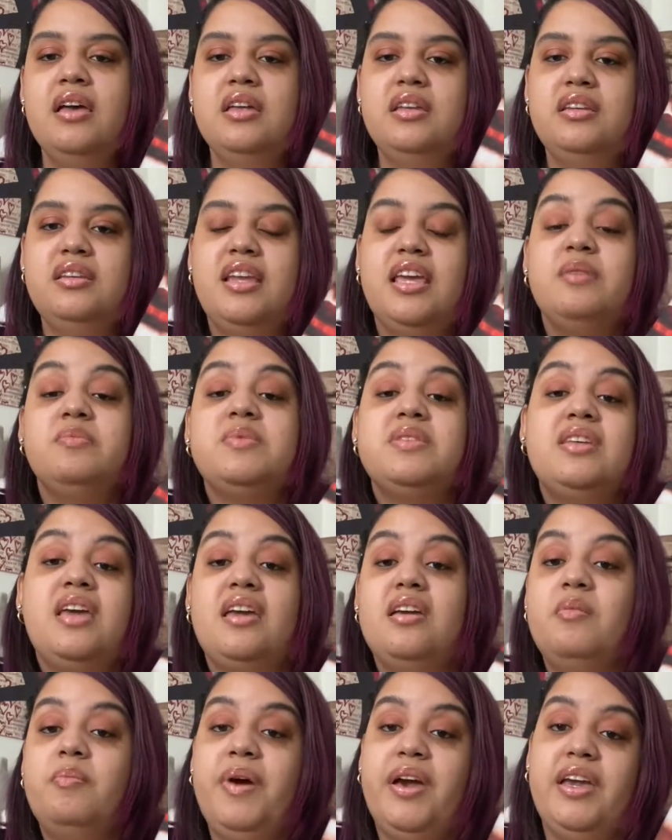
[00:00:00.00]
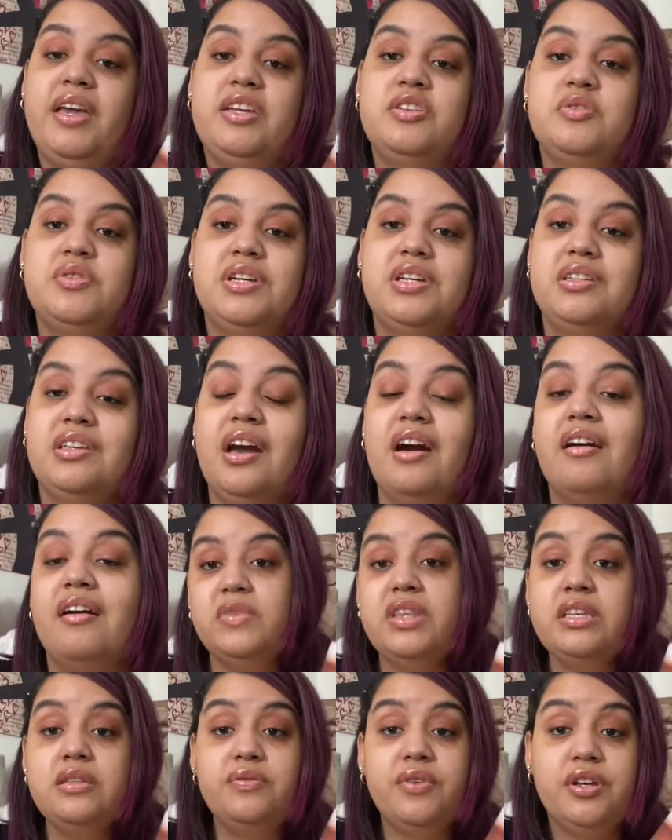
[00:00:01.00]
Namesake by Adrienne Young.
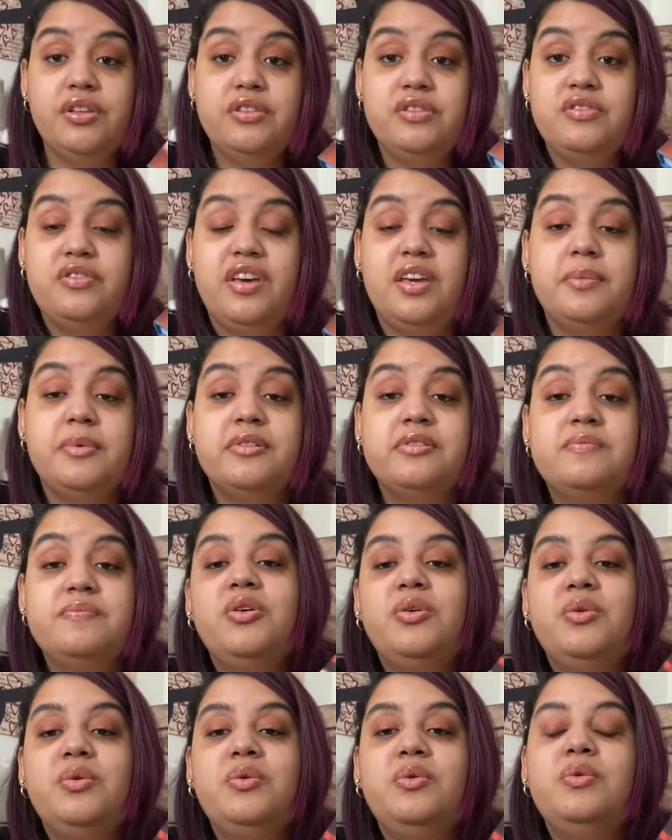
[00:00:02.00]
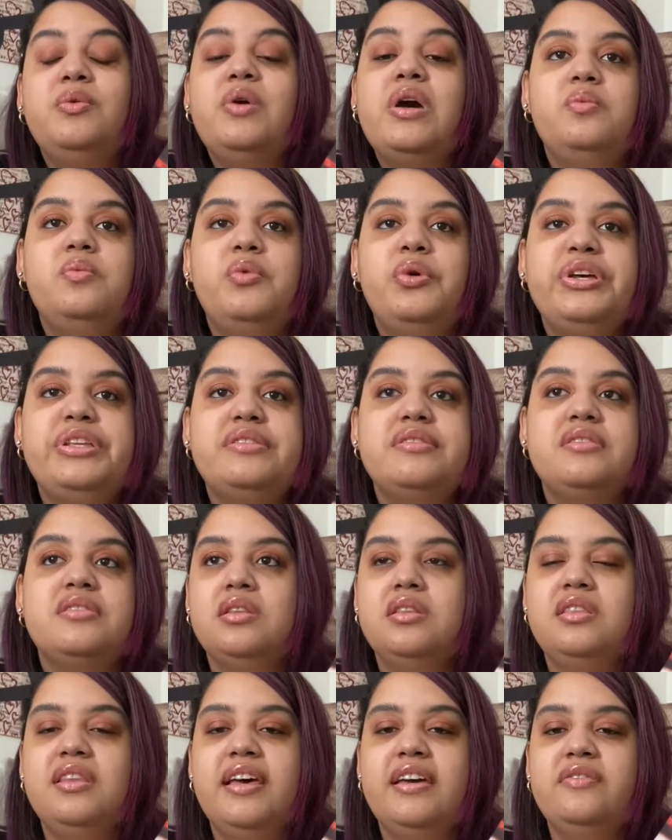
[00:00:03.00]
This follows Fable, who was
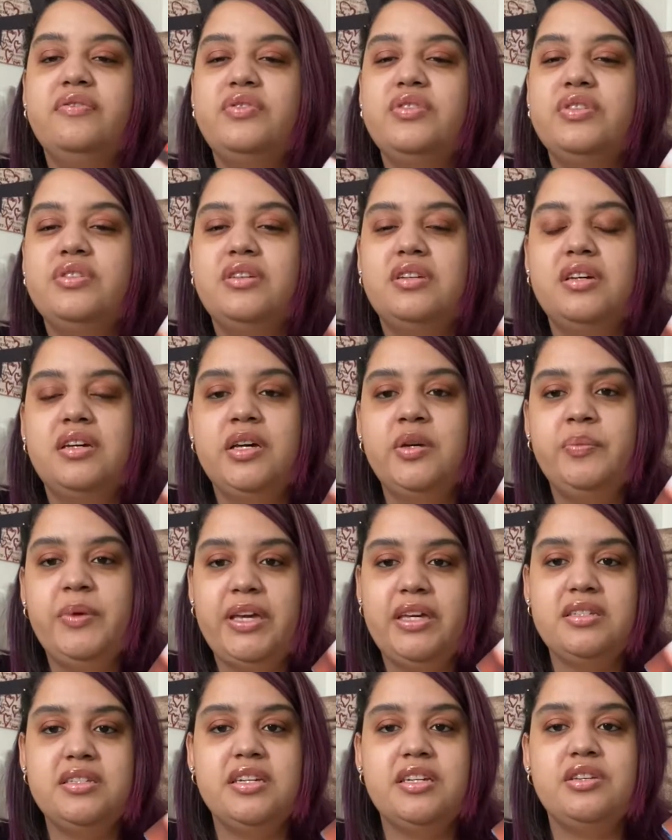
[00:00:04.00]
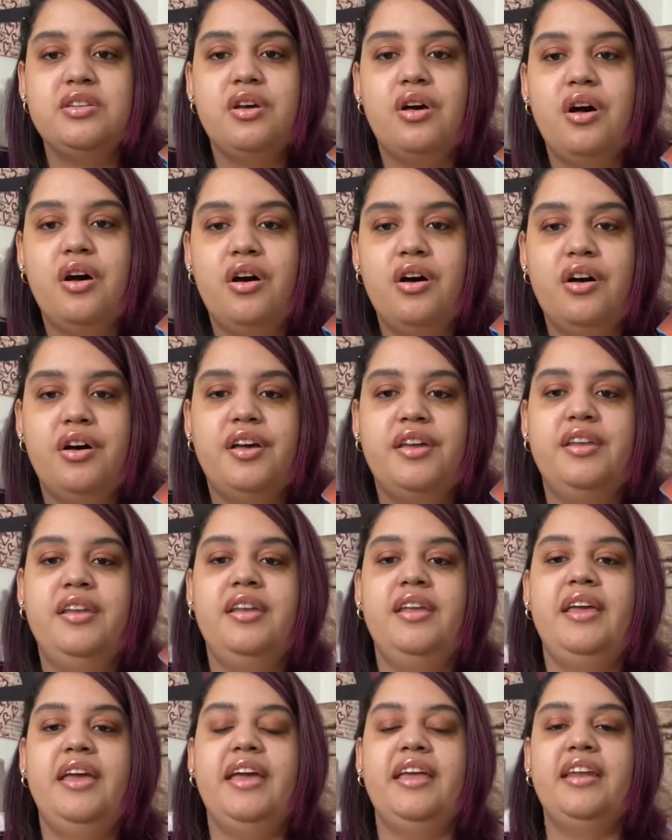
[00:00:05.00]
left abandoned
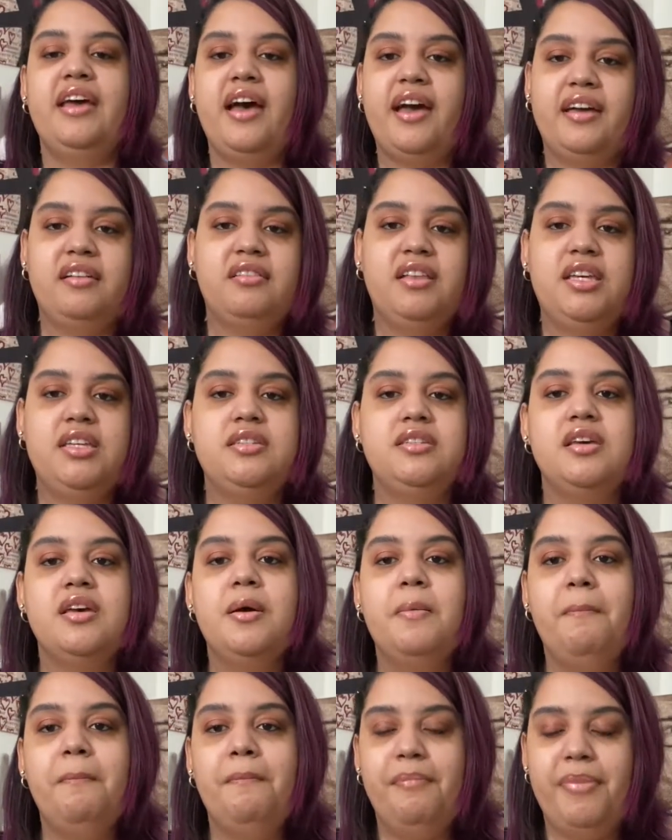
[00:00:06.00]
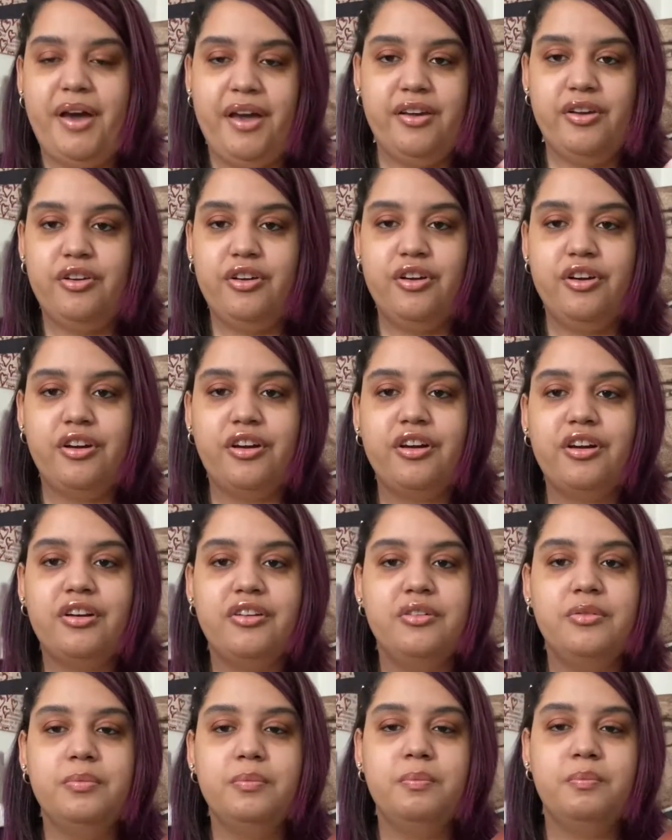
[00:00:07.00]
on an island by her
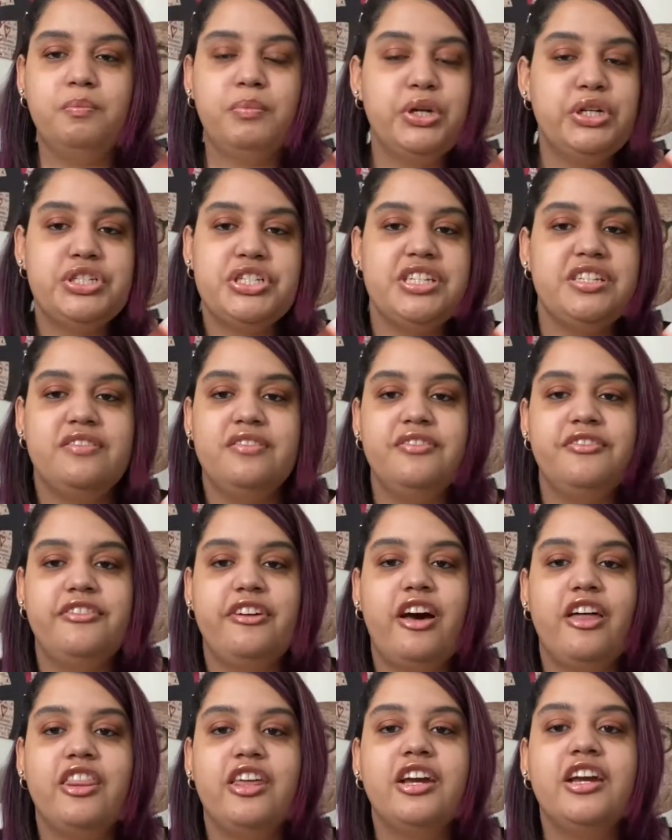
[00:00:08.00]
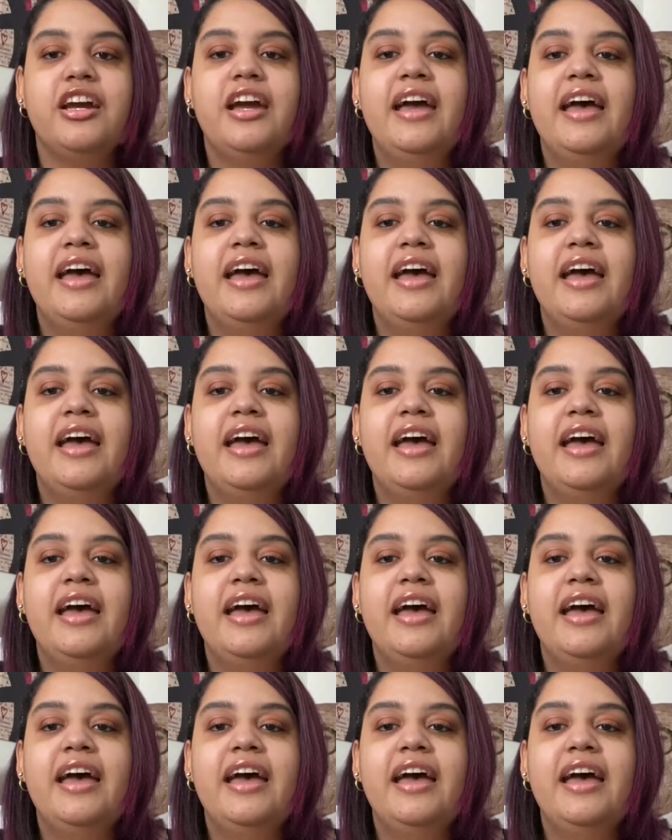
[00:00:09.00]
merchant father.